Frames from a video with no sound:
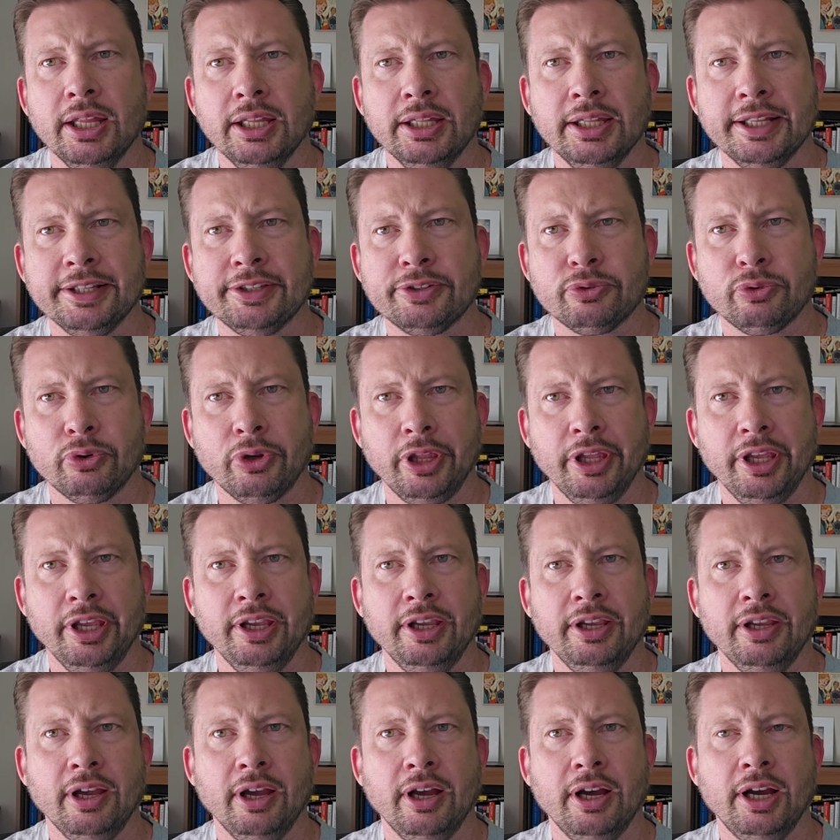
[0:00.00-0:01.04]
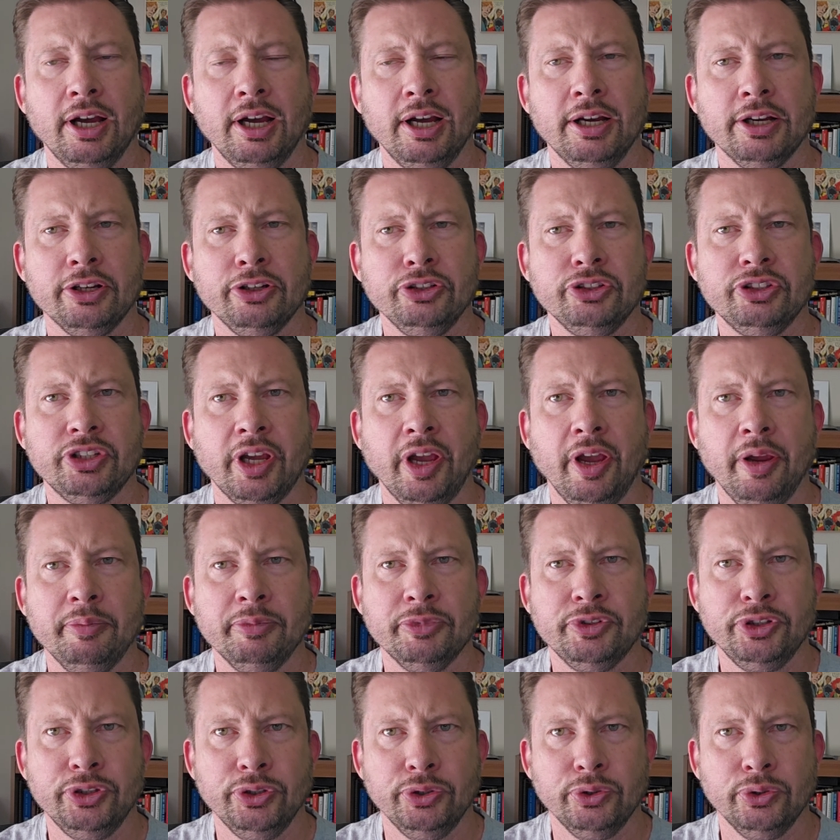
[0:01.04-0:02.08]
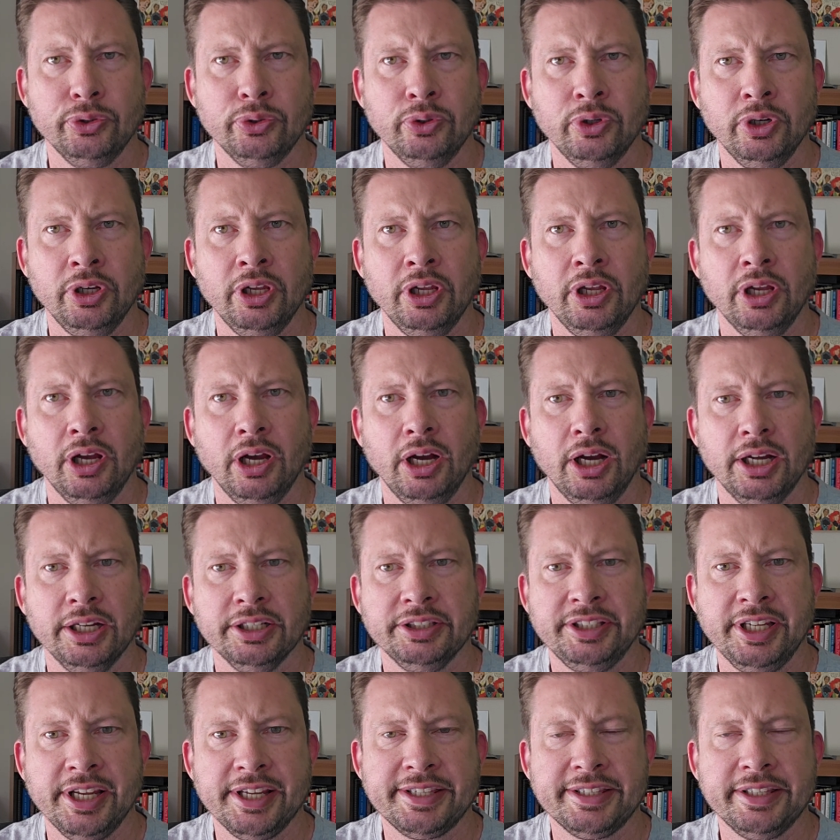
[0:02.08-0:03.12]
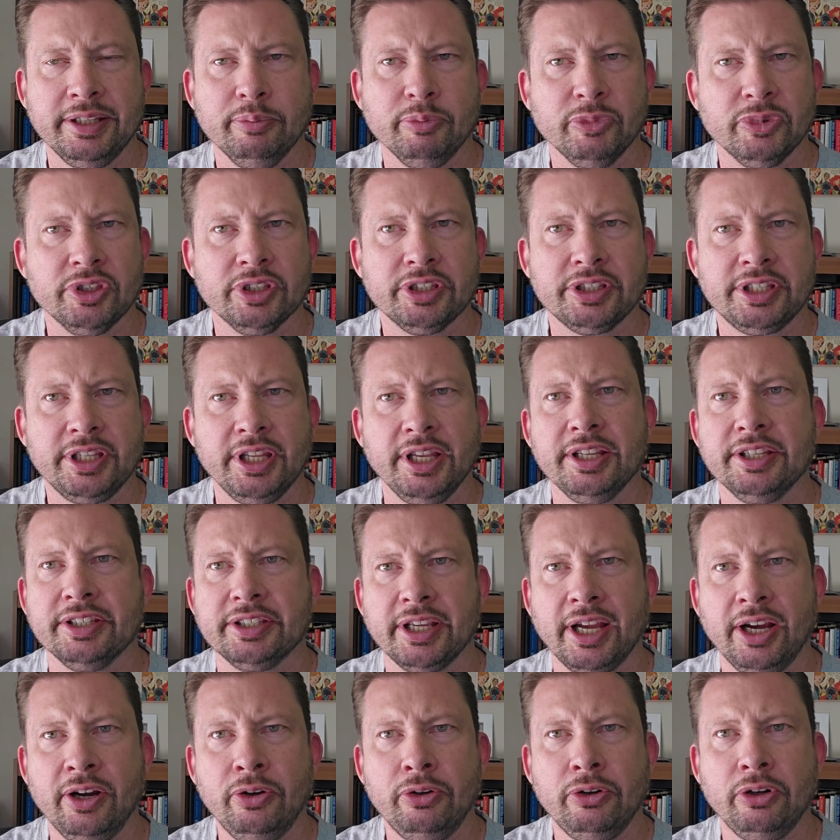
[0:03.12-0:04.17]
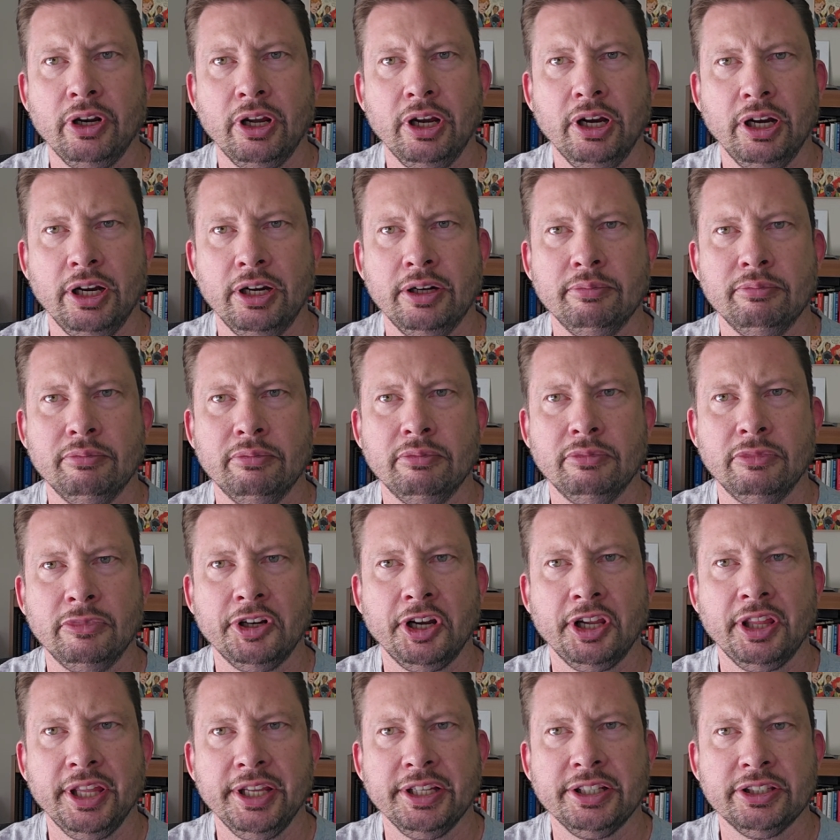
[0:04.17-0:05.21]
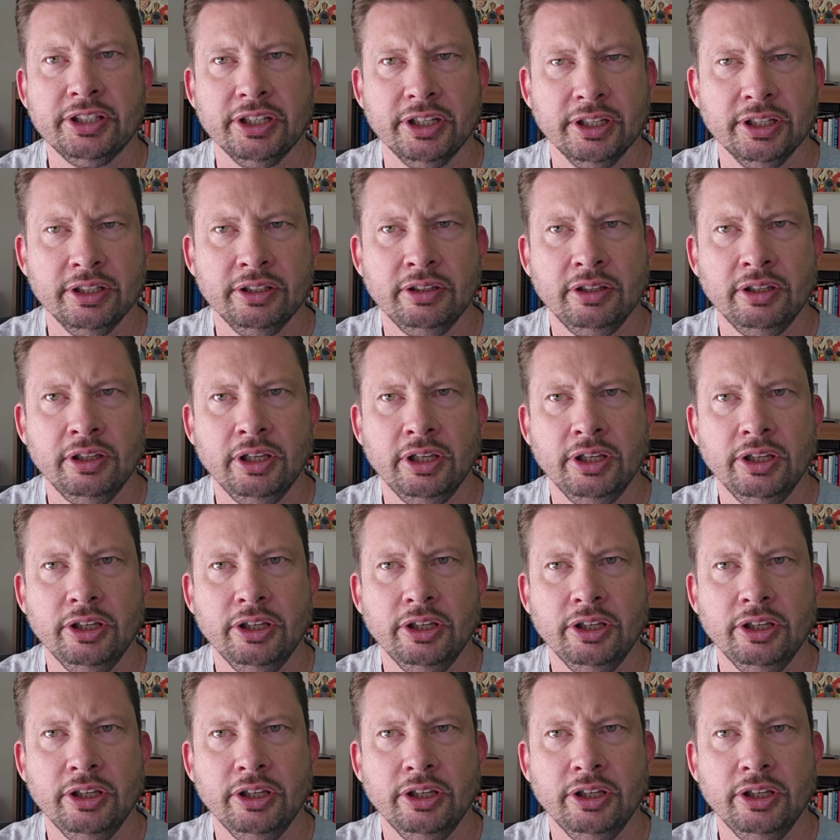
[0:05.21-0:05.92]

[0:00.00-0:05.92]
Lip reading: then that's really a good time to test them things out. I like to,